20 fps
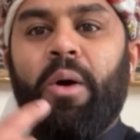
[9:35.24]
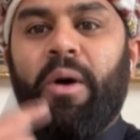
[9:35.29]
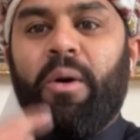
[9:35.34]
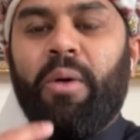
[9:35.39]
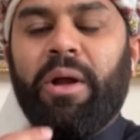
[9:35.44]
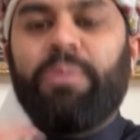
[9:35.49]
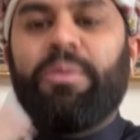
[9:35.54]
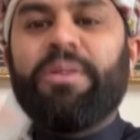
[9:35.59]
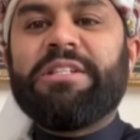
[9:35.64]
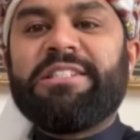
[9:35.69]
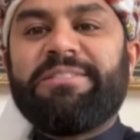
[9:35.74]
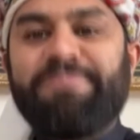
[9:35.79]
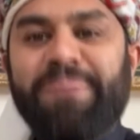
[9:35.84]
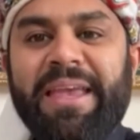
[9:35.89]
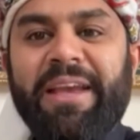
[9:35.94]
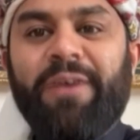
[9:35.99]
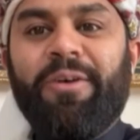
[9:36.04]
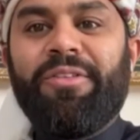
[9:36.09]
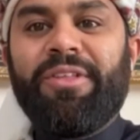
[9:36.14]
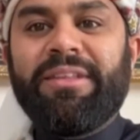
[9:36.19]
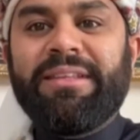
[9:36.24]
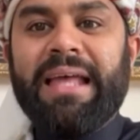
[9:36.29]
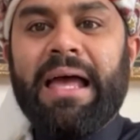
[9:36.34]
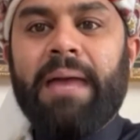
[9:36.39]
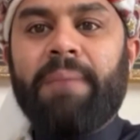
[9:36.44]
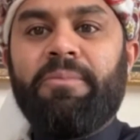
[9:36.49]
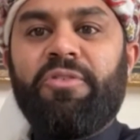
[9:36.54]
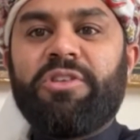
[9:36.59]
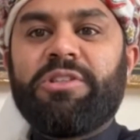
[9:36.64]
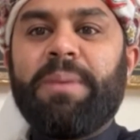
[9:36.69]
What we speak all the
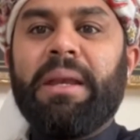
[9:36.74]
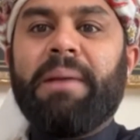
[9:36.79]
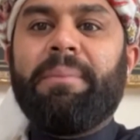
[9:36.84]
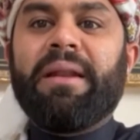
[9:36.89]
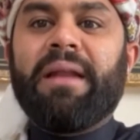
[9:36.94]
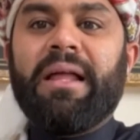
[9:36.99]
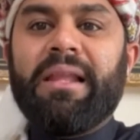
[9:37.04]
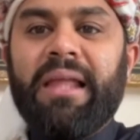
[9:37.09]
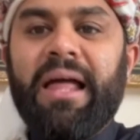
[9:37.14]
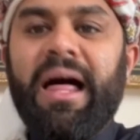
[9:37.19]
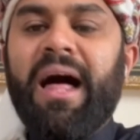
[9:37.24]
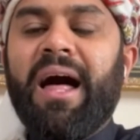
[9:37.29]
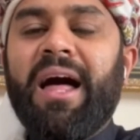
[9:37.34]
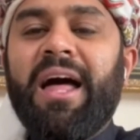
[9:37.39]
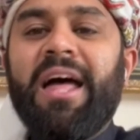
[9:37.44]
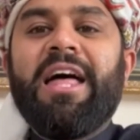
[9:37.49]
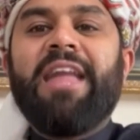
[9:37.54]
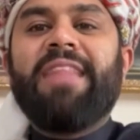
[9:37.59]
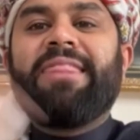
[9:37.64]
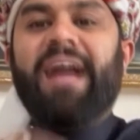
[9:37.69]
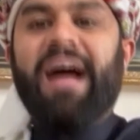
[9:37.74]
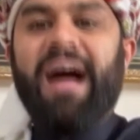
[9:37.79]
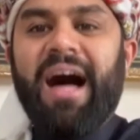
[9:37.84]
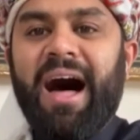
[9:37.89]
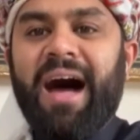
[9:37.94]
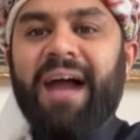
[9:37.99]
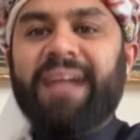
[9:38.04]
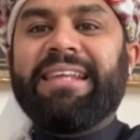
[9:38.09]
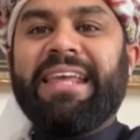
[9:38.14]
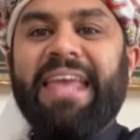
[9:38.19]
time, we speak about Allah, the
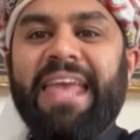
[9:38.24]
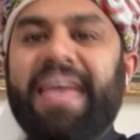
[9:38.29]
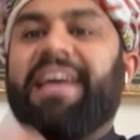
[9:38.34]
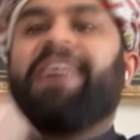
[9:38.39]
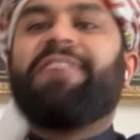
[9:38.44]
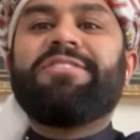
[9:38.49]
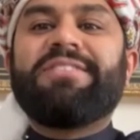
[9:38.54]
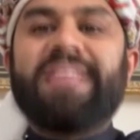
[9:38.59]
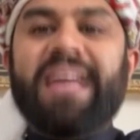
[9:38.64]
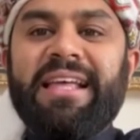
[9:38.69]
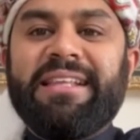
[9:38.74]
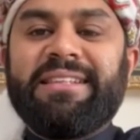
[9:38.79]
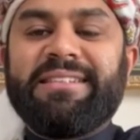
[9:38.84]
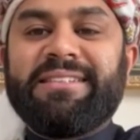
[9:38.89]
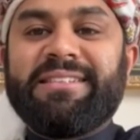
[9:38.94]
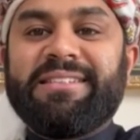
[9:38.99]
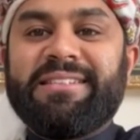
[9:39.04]
heart echoes that.